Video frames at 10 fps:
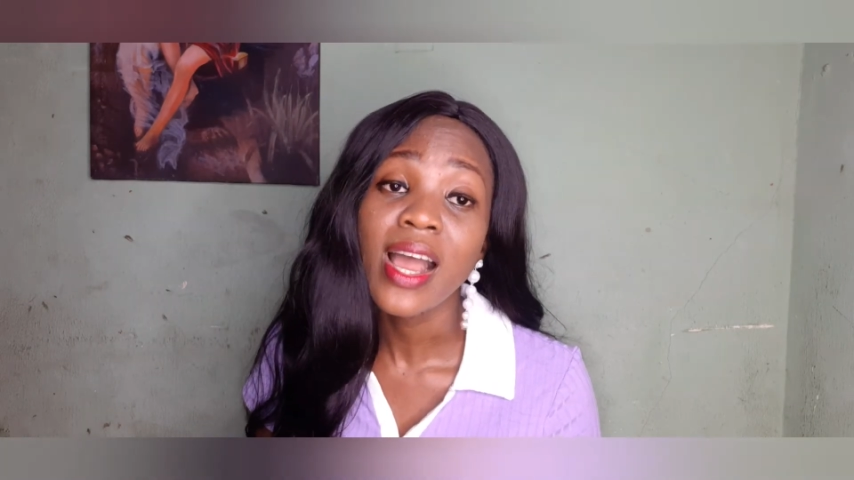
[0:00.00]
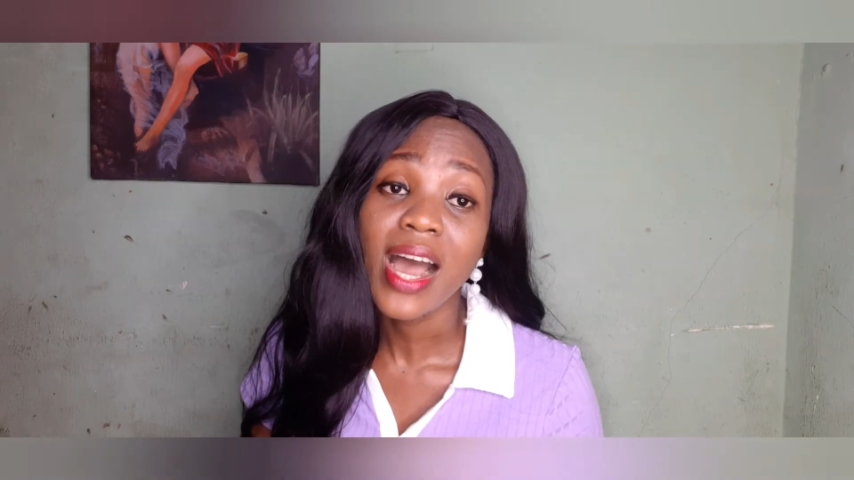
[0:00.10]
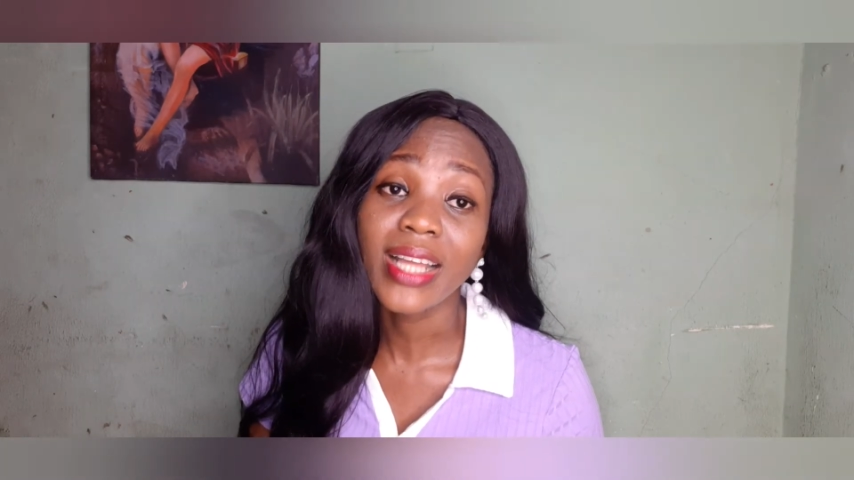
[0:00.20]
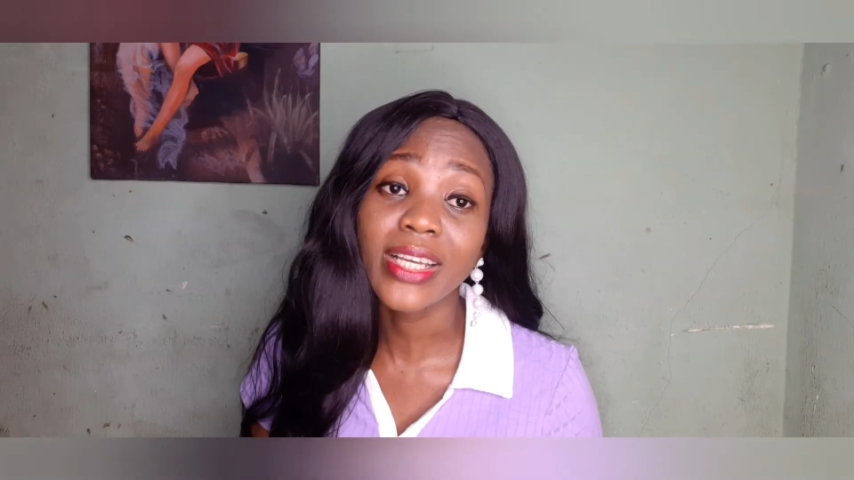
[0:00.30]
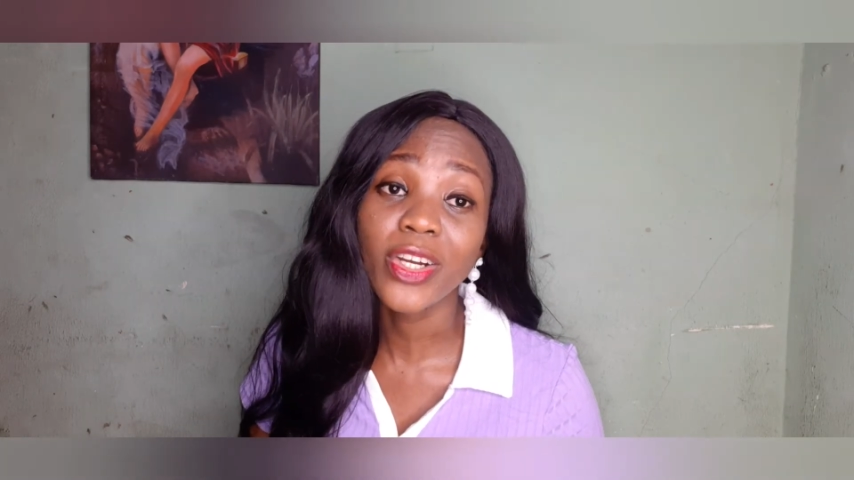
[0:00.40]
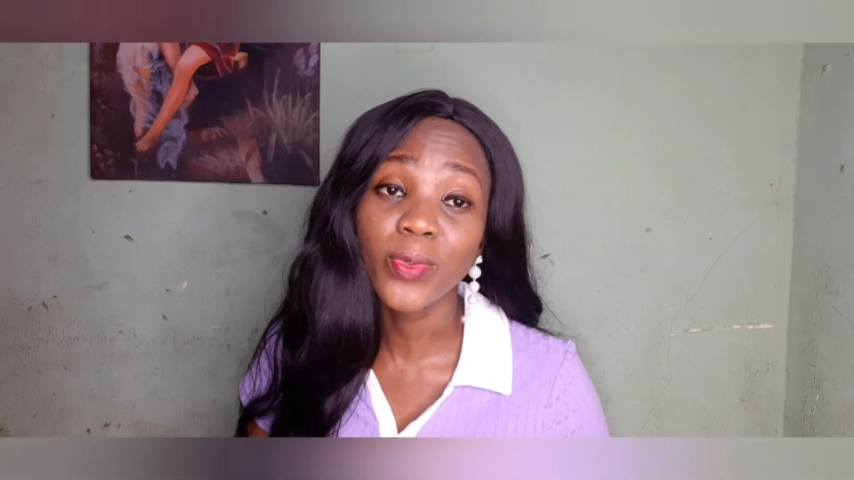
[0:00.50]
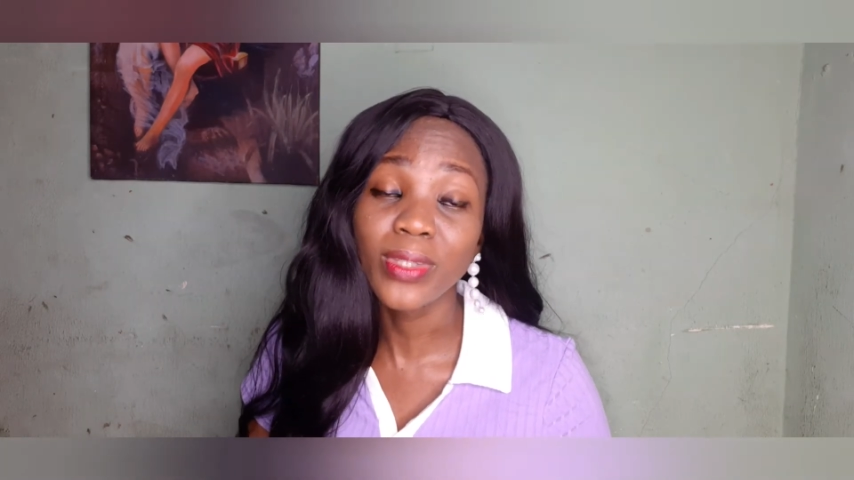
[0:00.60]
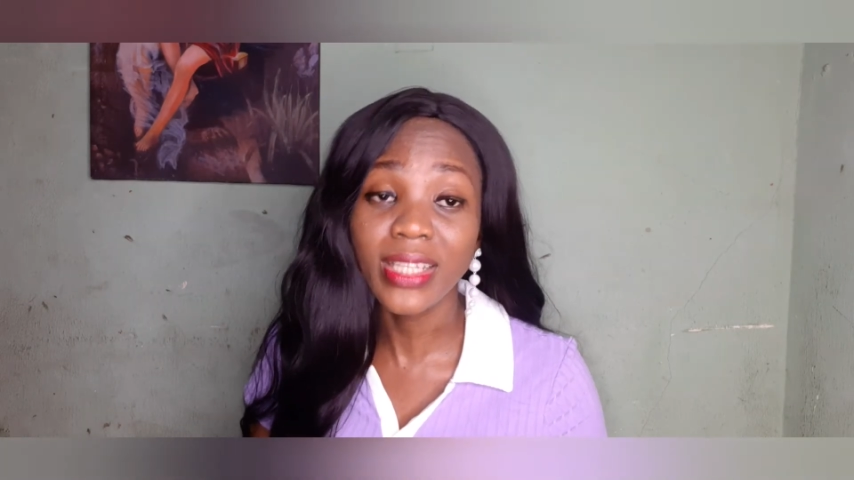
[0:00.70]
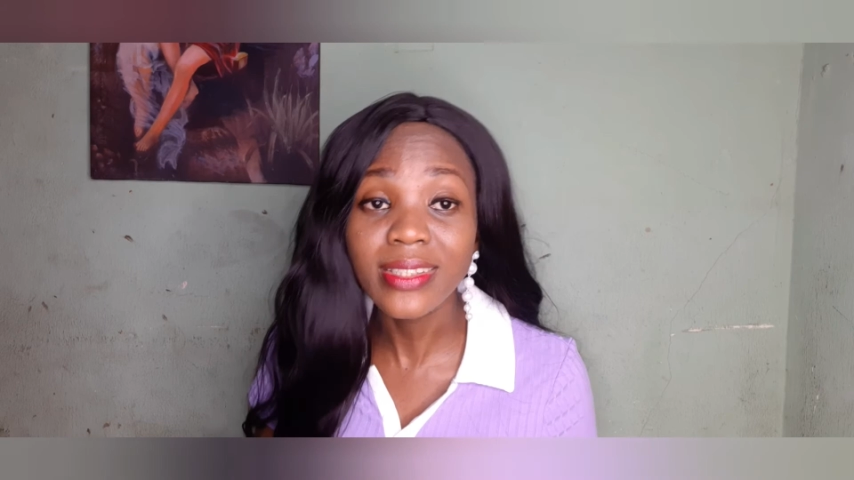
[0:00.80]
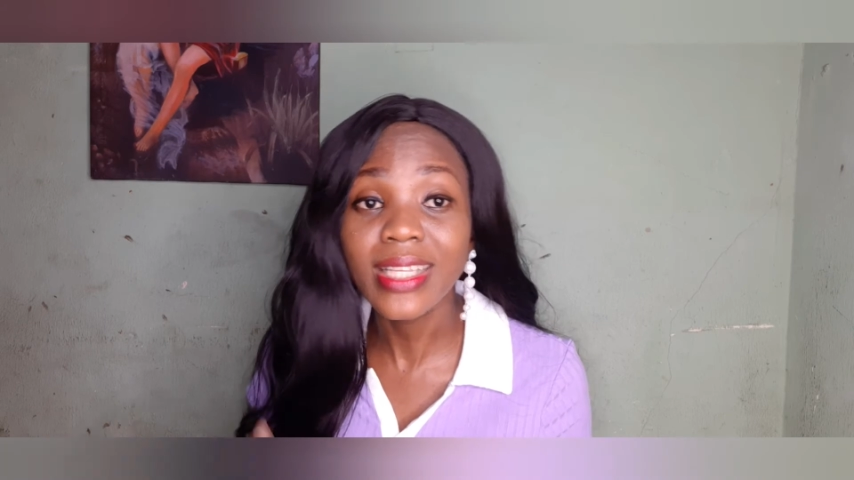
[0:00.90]
and i'll
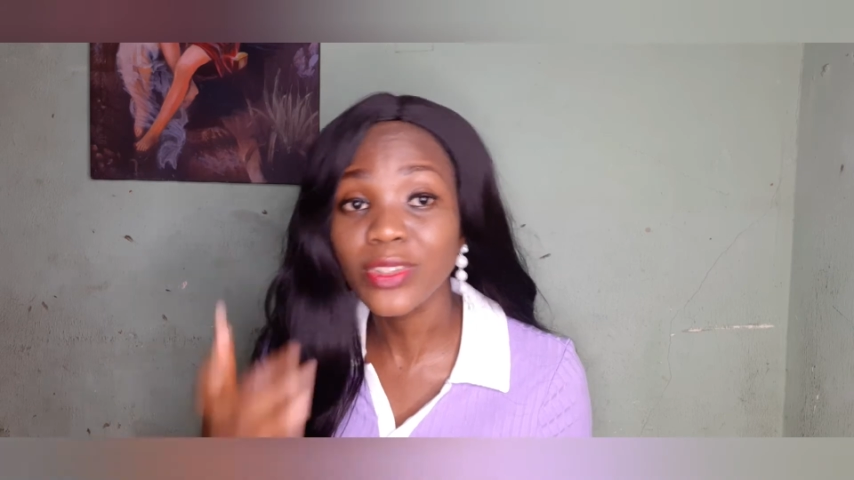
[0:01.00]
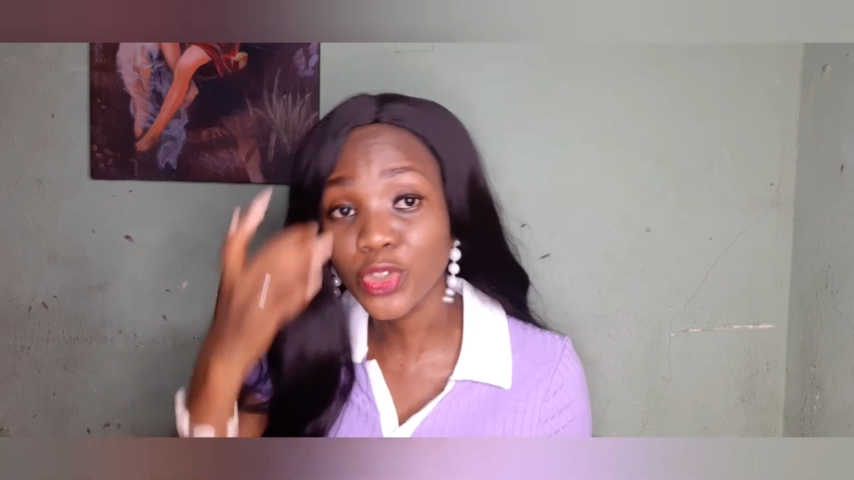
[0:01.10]
learn that